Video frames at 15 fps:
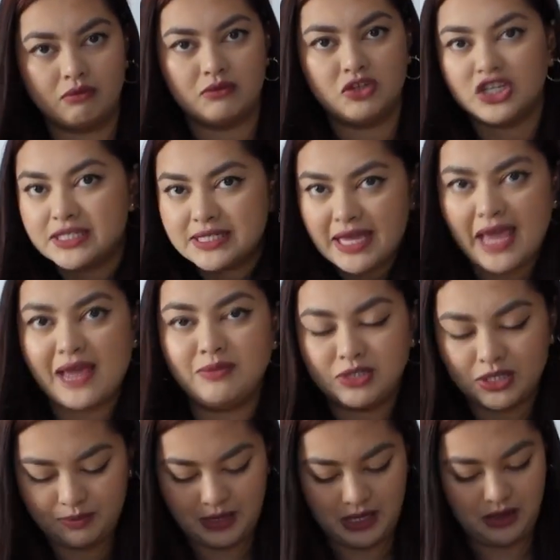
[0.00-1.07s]
Just came
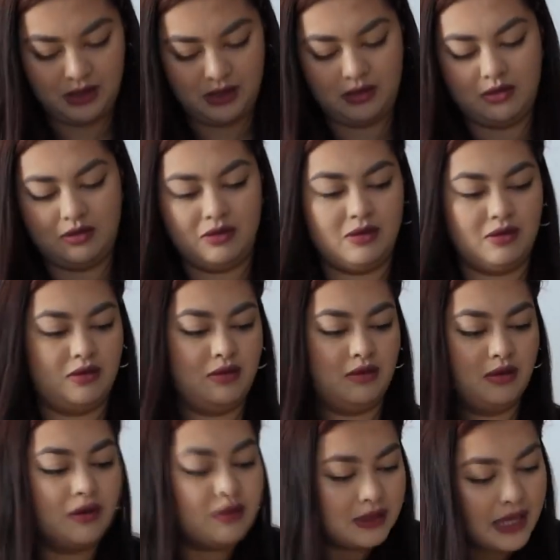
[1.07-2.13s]
to me.
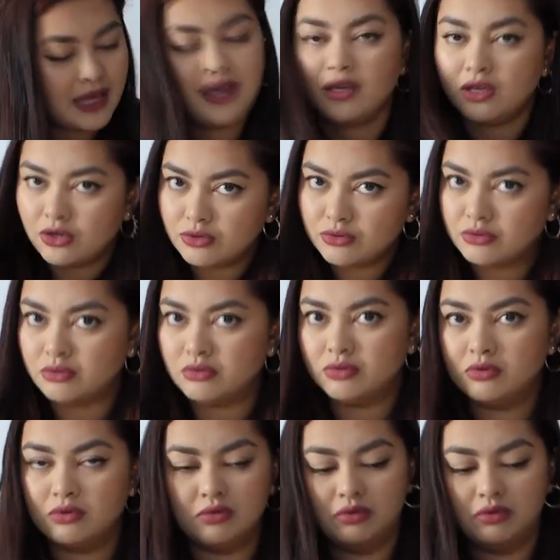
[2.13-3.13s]
Thank you.